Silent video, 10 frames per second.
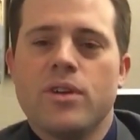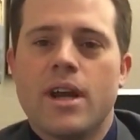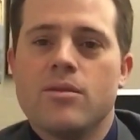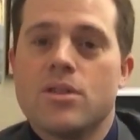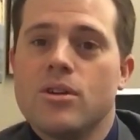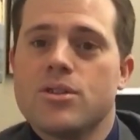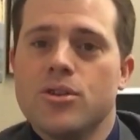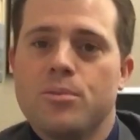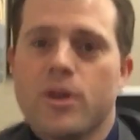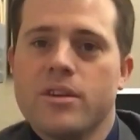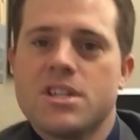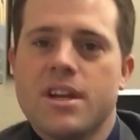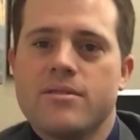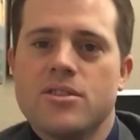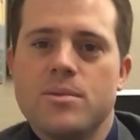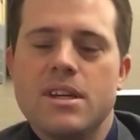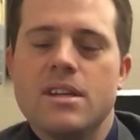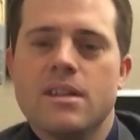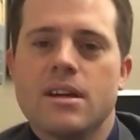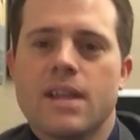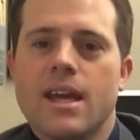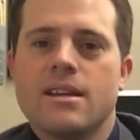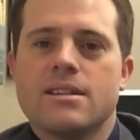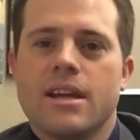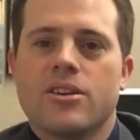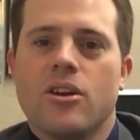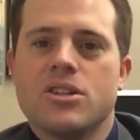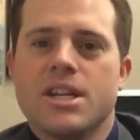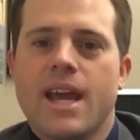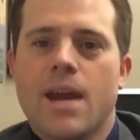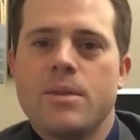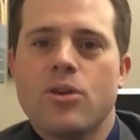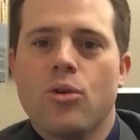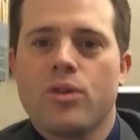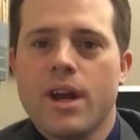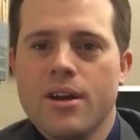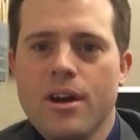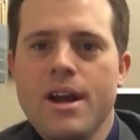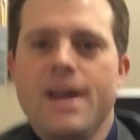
and I was also privileged enough to be the Kent Technology Academy coordinator